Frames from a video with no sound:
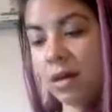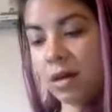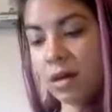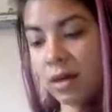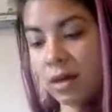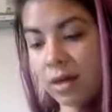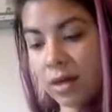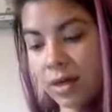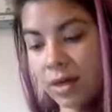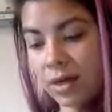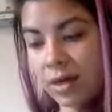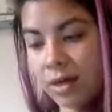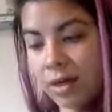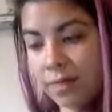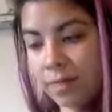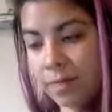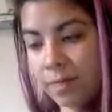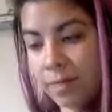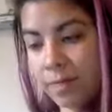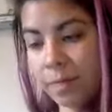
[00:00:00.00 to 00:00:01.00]

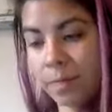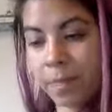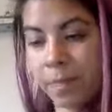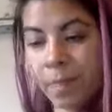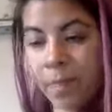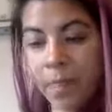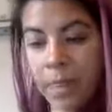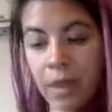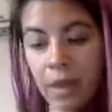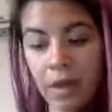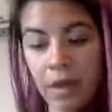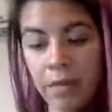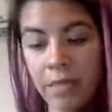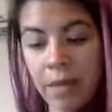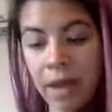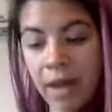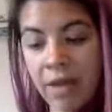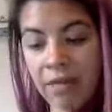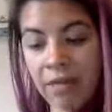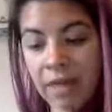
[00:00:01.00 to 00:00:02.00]
Um,
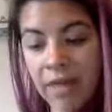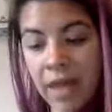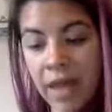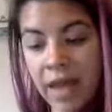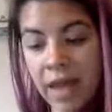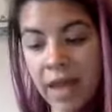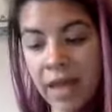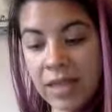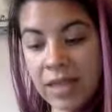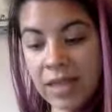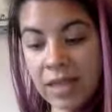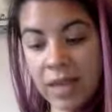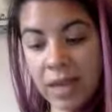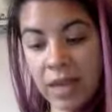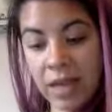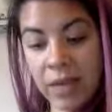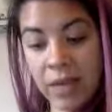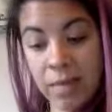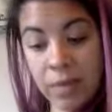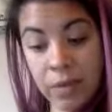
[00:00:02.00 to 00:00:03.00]
Amavi has in
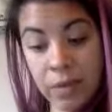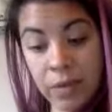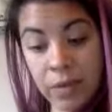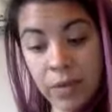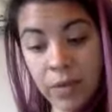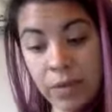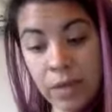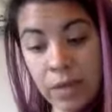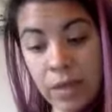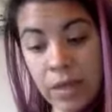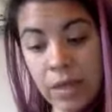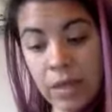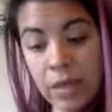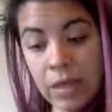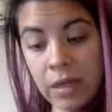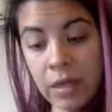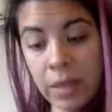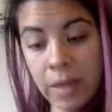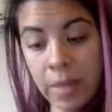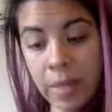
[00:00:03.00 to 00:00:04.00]
it Buddha wood,
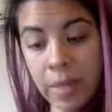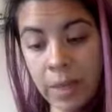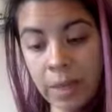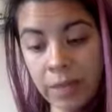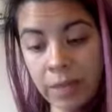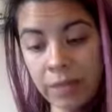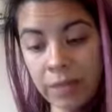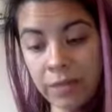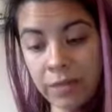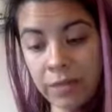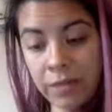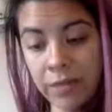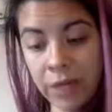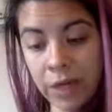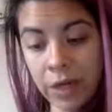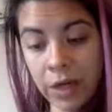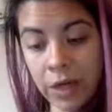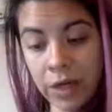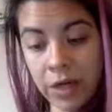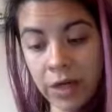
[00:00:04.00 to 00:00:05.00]
balsam
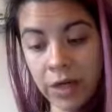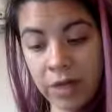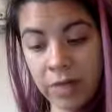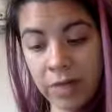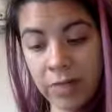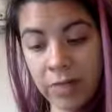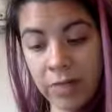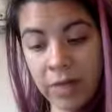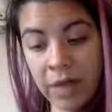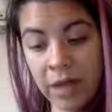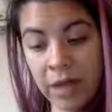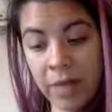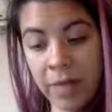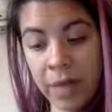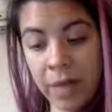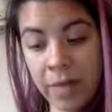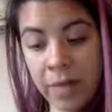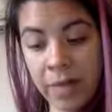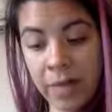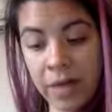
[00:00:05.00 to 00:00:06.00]
fir, black
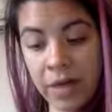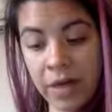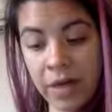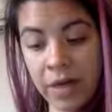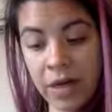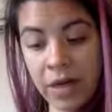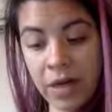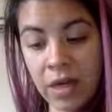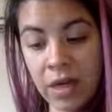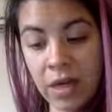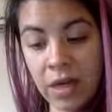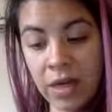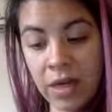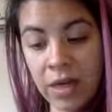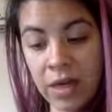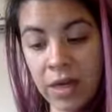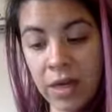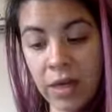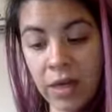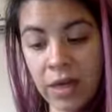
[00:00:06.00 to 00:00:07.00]
pepper,
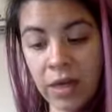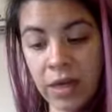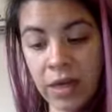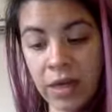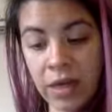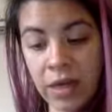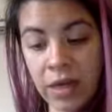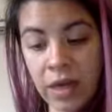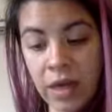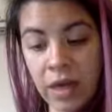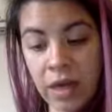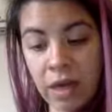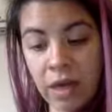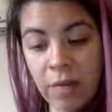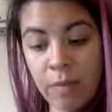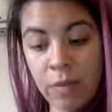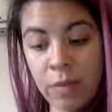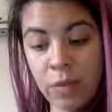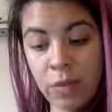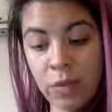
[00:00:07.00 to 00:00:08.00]
hinoki,
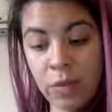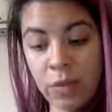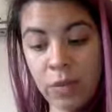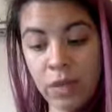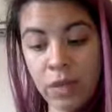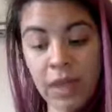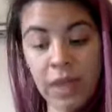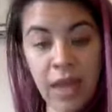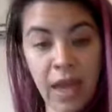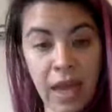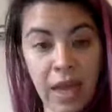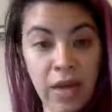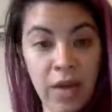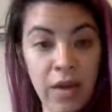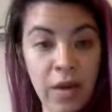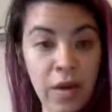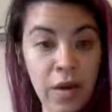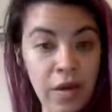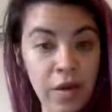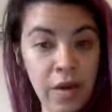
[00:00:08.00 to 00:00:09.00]
patchouli, and
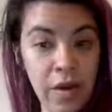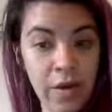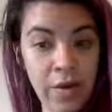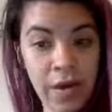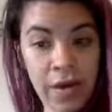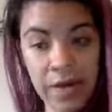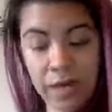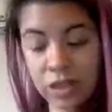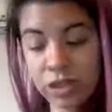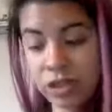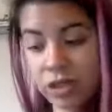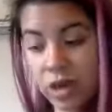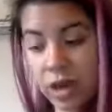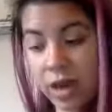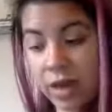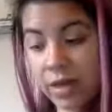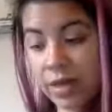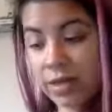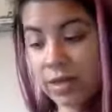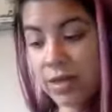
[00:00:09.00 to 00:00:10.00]
cocoa
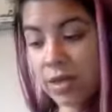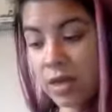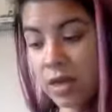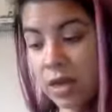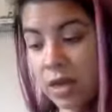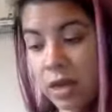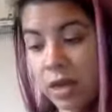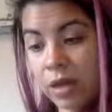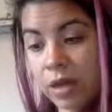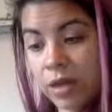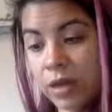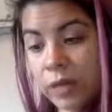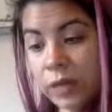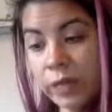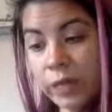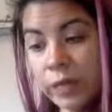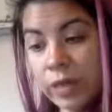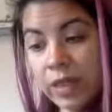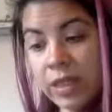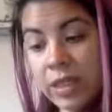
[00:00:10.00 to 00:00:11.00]
extract. So
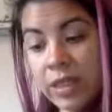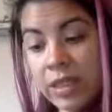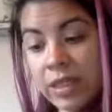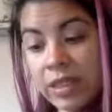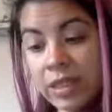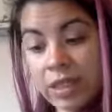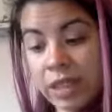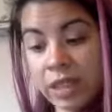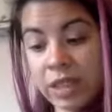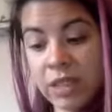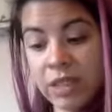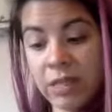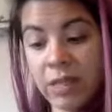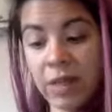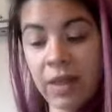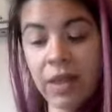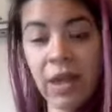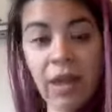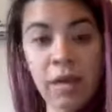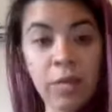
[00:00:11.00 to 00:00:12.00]
really delicious
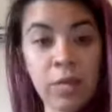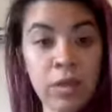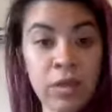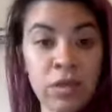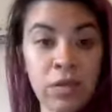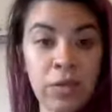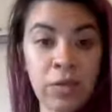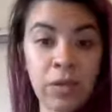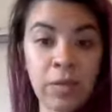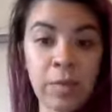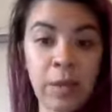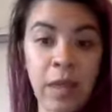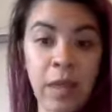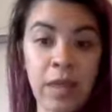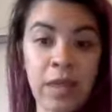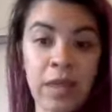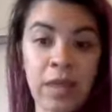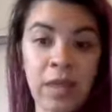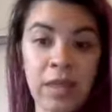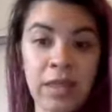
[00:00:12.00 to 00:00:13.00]
smelling. And what's cool
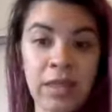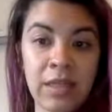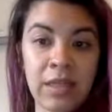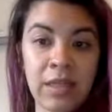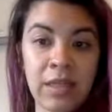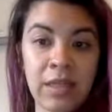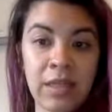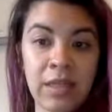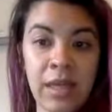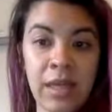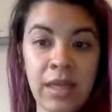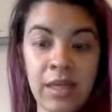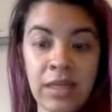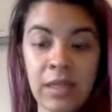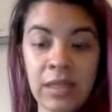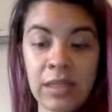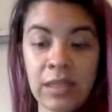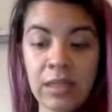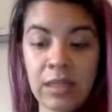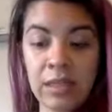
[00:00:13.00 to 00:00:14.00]
about this
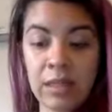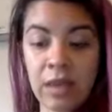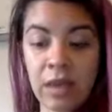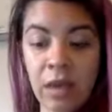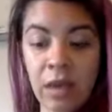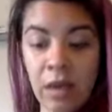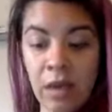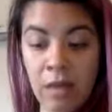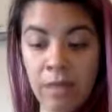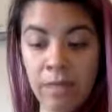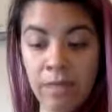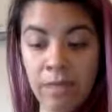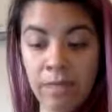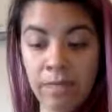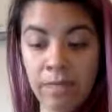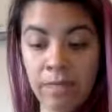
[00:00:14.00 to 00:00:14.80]
is um,